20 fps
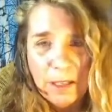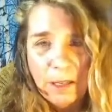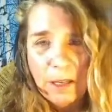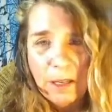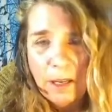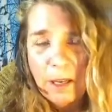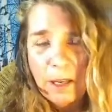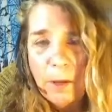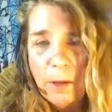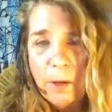
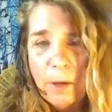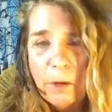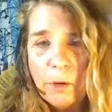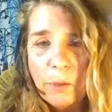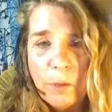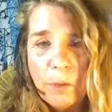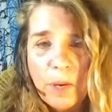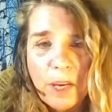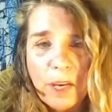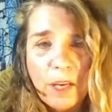Your reading
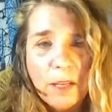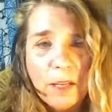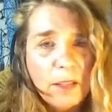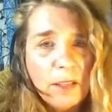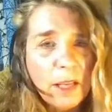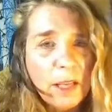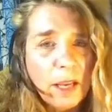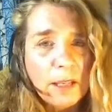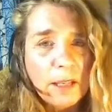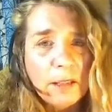
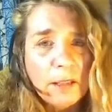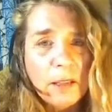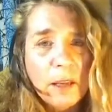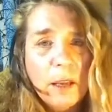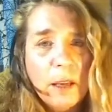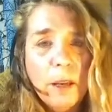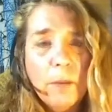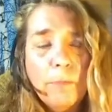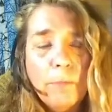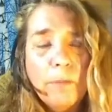says
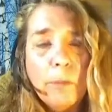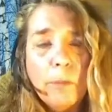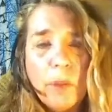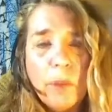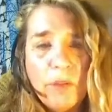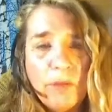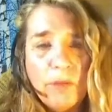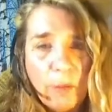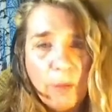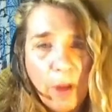
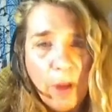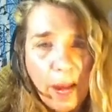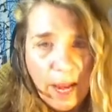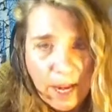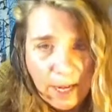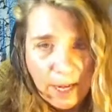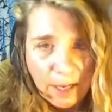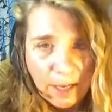refrain